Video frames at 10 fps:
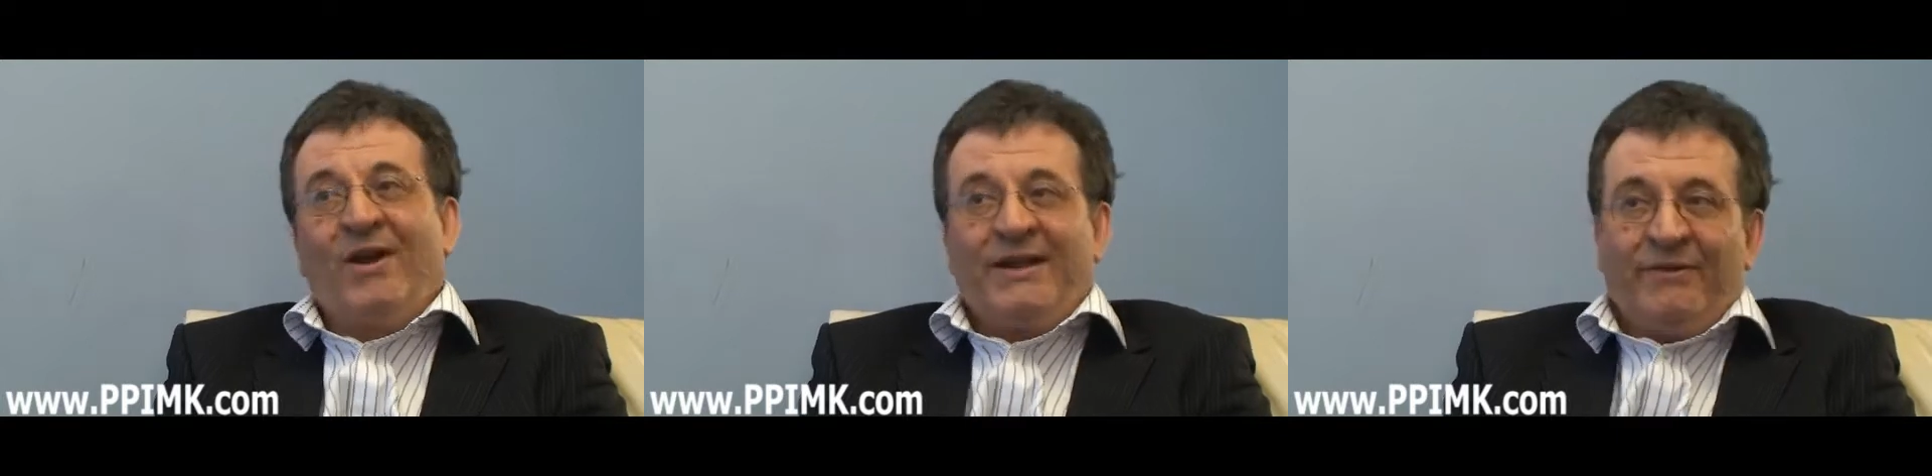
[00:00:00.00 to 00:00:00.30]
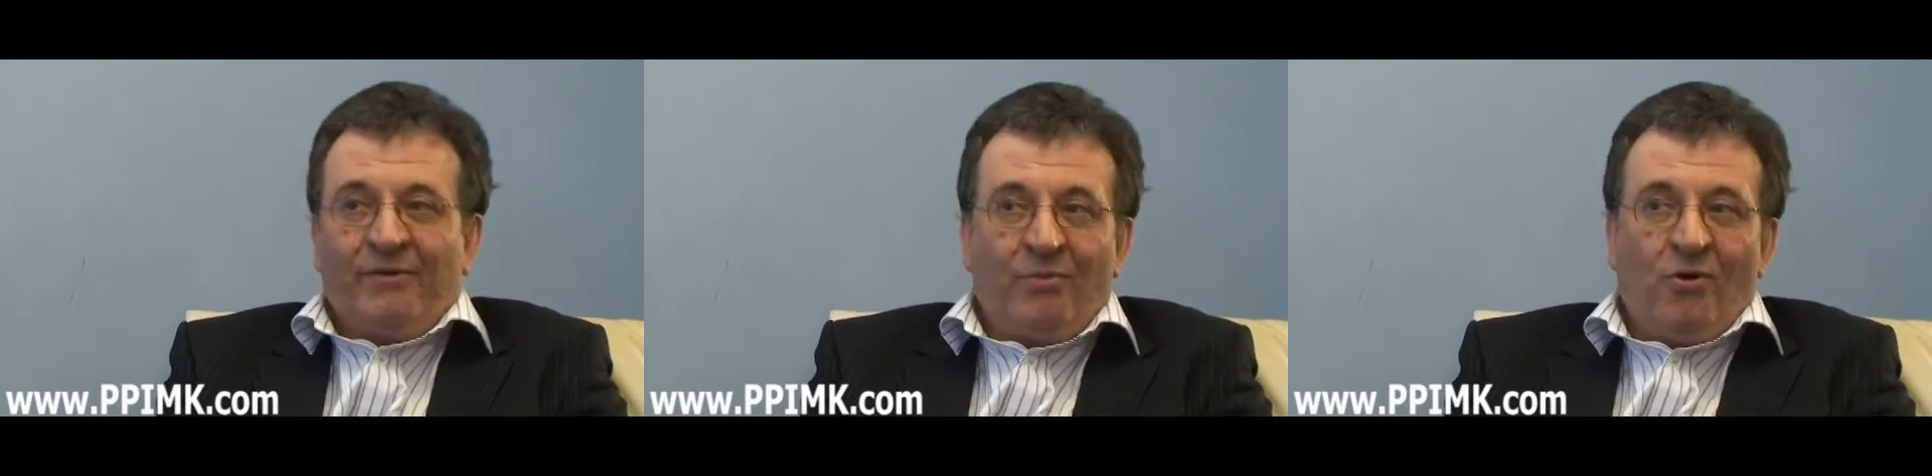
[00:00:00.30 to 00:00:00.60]

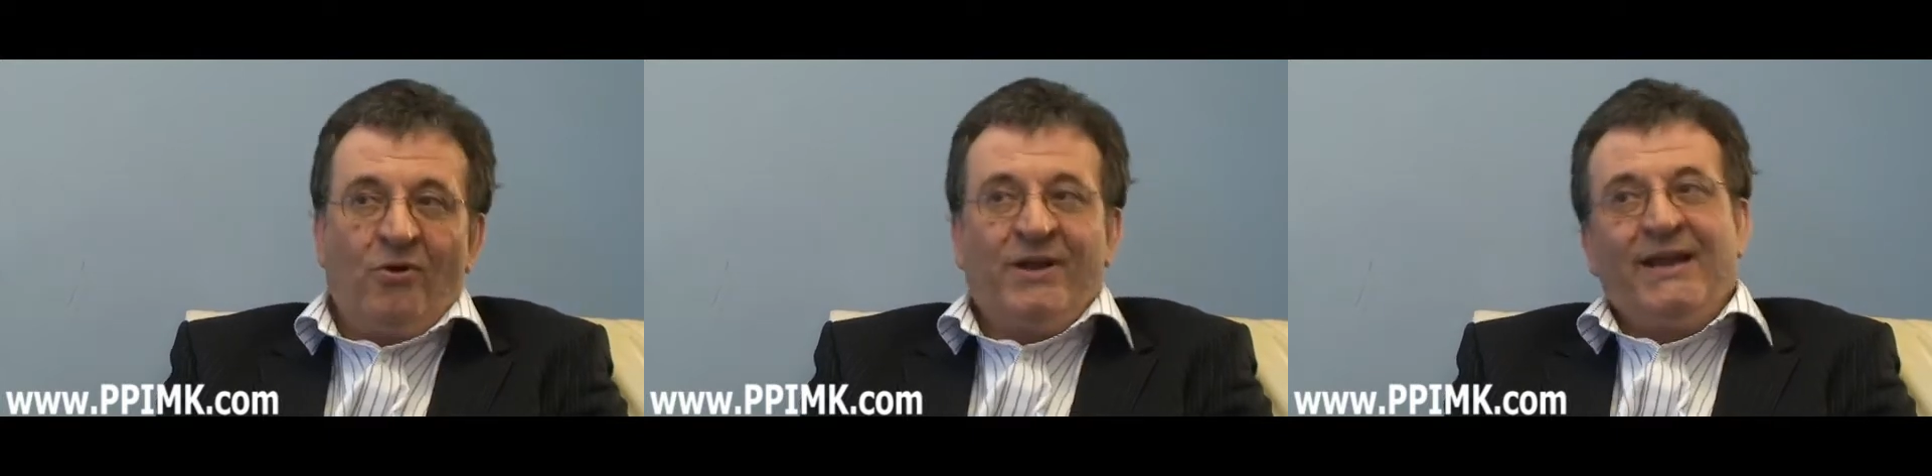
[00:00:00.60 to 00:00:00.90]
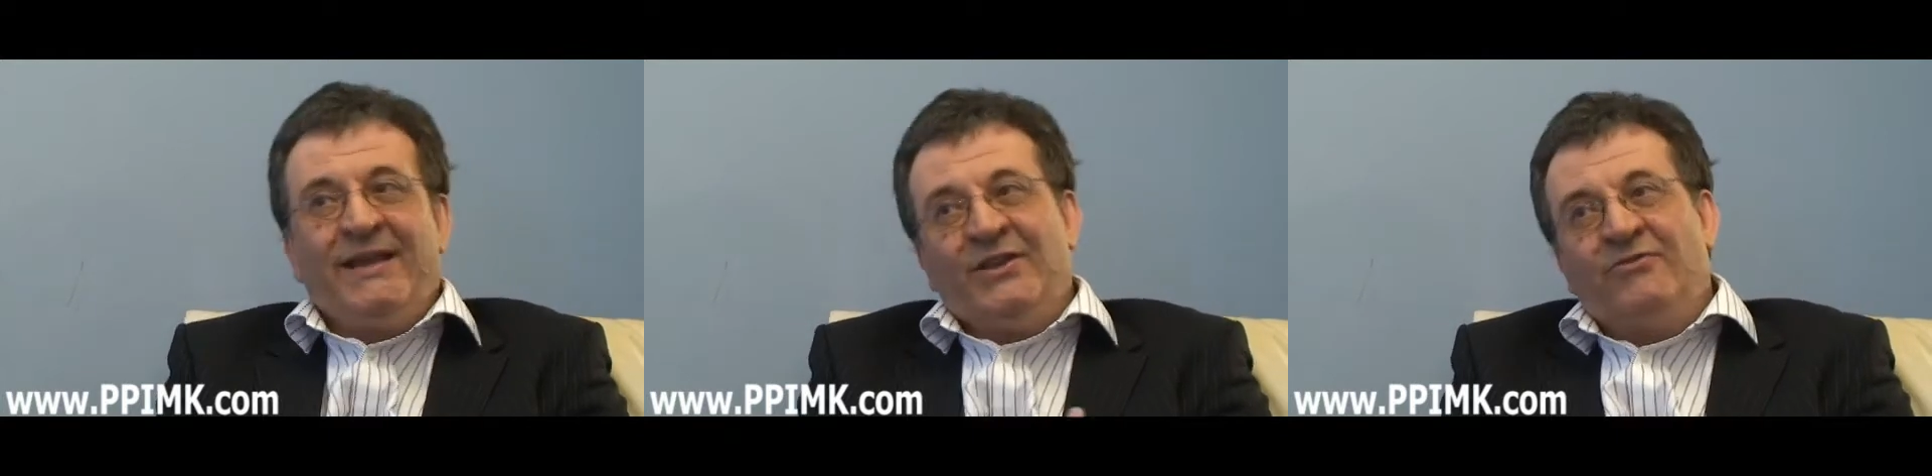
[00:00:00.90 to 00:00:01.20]
breaking rapport,
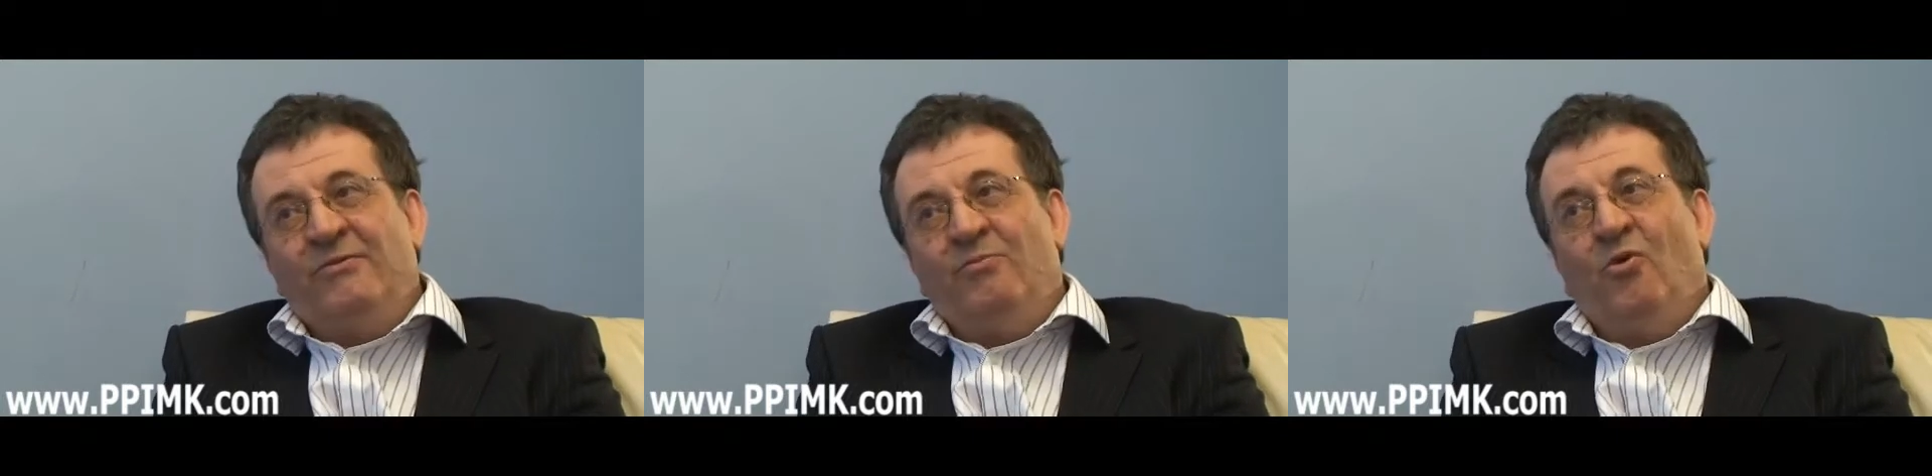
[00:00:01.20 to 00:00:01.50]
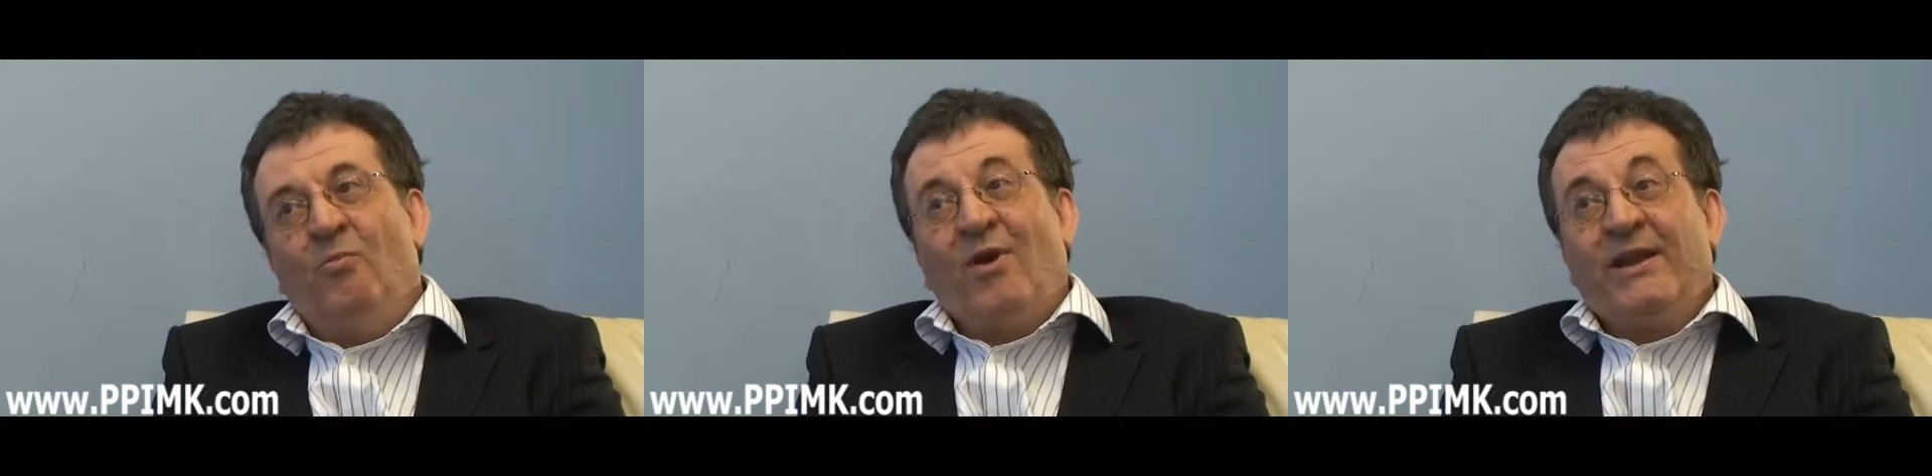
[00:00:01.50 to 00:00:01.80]
getting into
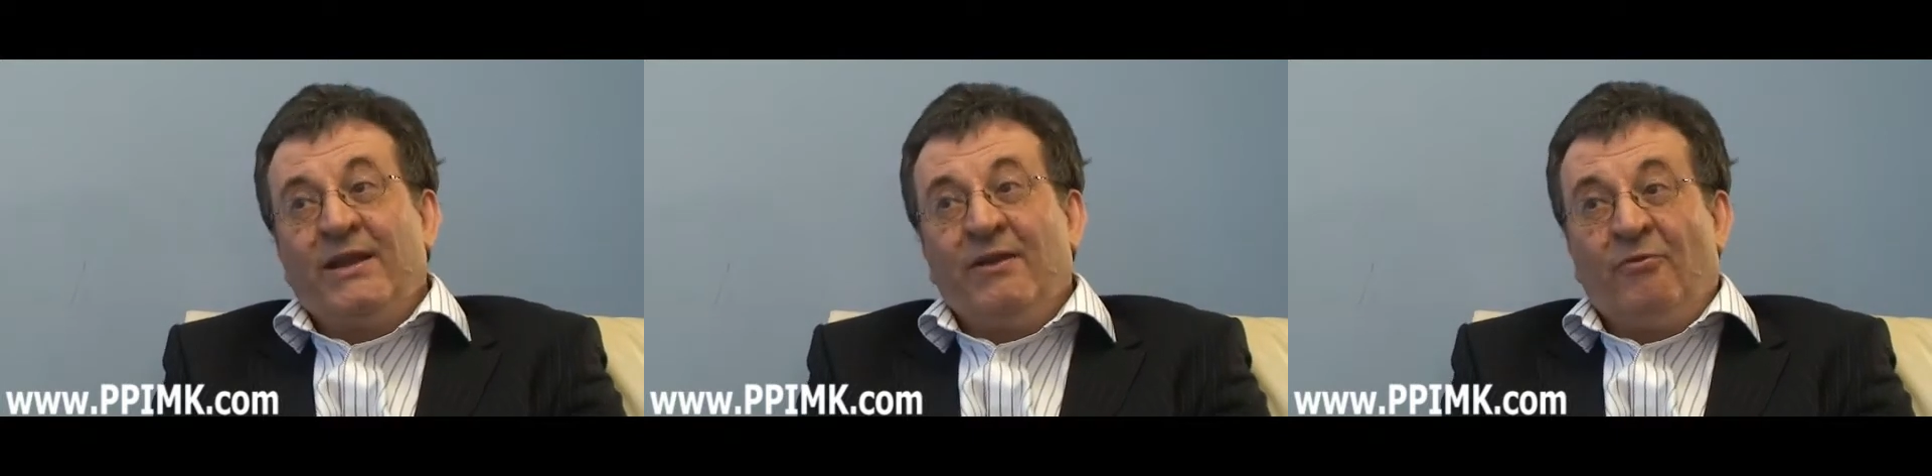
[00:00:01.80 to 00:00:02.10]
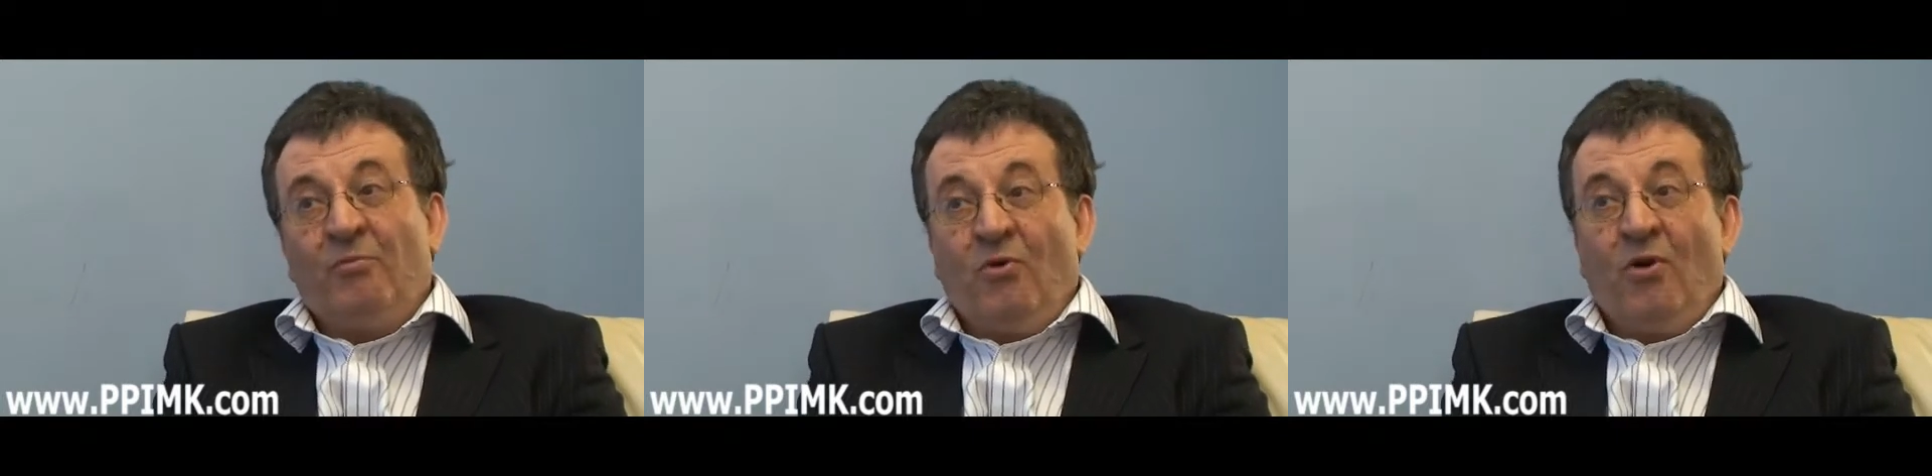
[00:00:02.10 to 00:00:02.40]
rapport, breaking
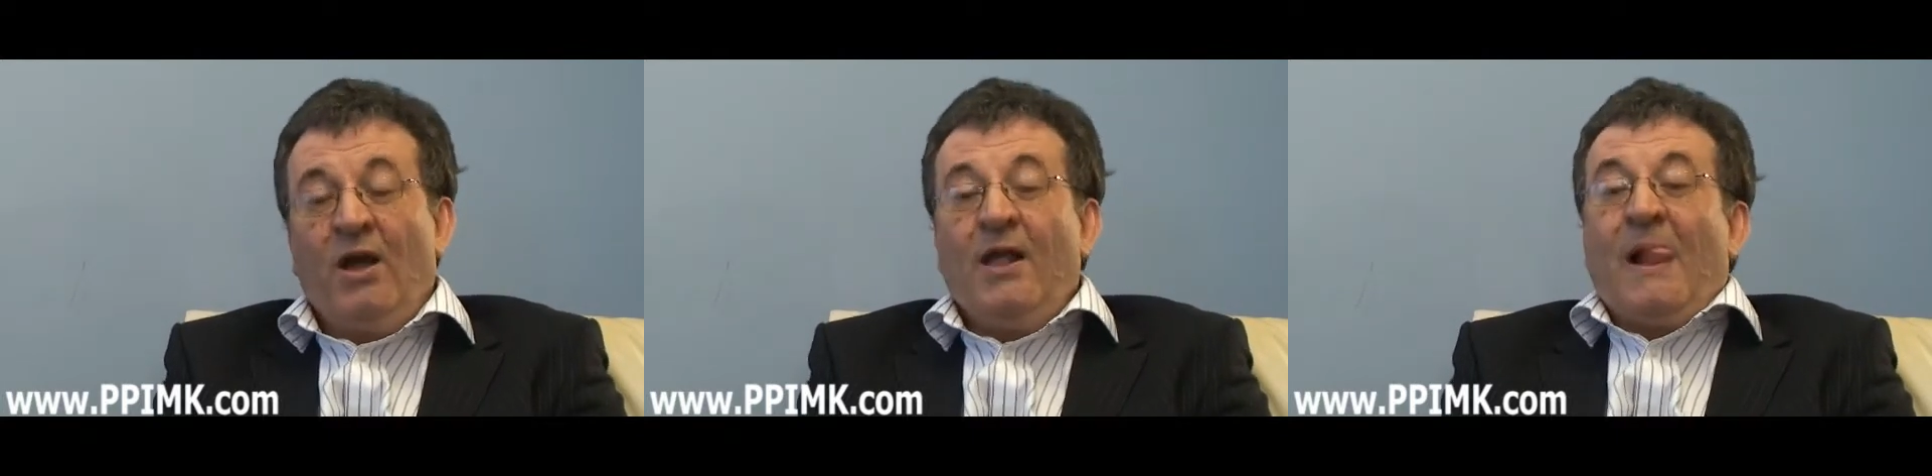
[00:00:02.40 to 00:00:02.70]
rapport,